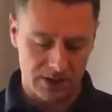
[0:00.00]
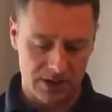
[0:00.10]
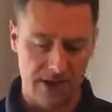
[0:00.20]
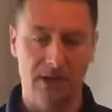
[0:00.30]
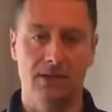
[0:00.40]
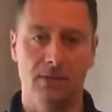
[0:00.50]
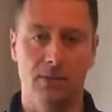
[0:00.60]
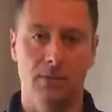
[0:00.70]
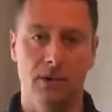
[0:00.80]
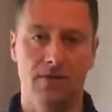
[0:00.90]
is testing
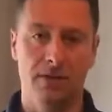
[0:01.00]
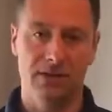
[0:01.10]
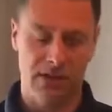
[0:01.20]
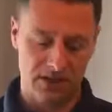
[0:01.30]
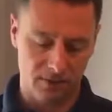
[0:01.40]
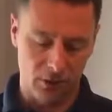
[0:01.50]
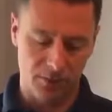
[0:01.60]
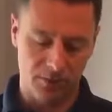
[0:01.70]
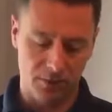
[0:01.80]
them every 6 months,